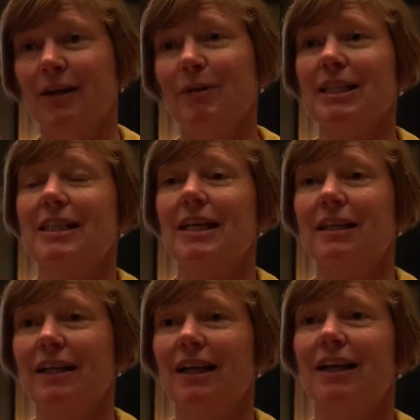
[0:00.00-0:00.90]
because then
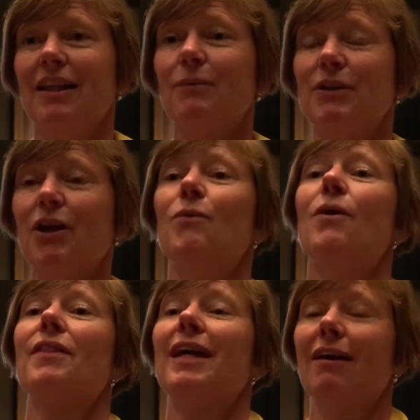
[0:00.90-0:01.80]
they would know
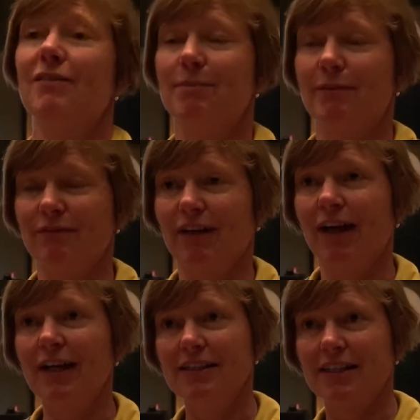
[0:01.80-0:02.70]
what they have to
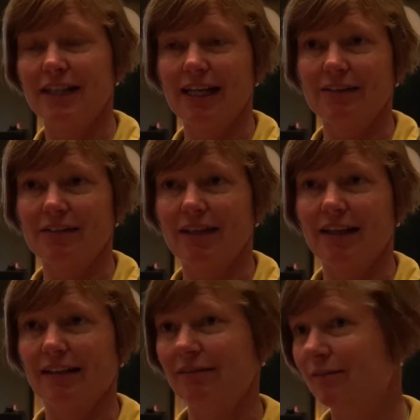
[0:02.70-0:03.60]
provide to the
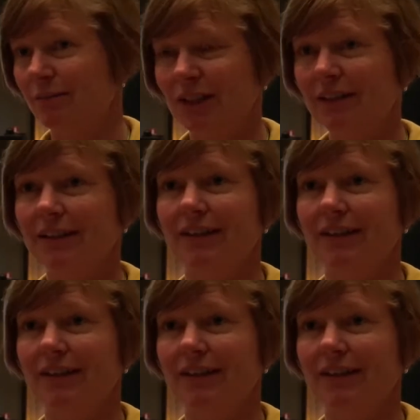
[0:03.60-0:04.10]
outside world,